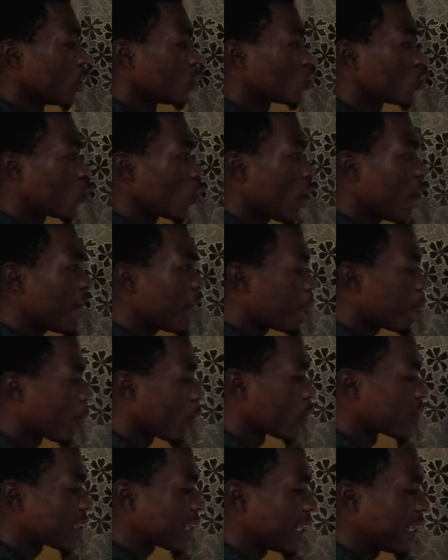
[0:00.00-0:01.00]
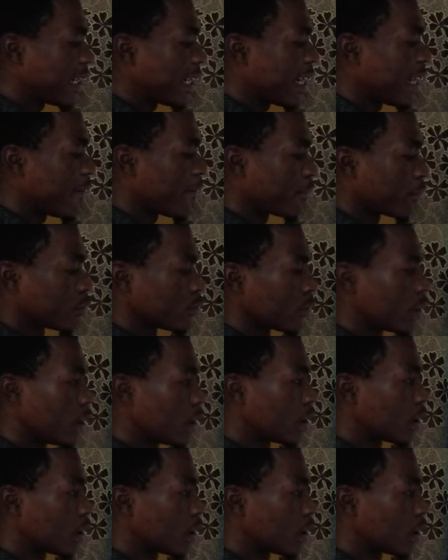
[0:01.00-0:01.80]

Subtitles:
12 plus 11.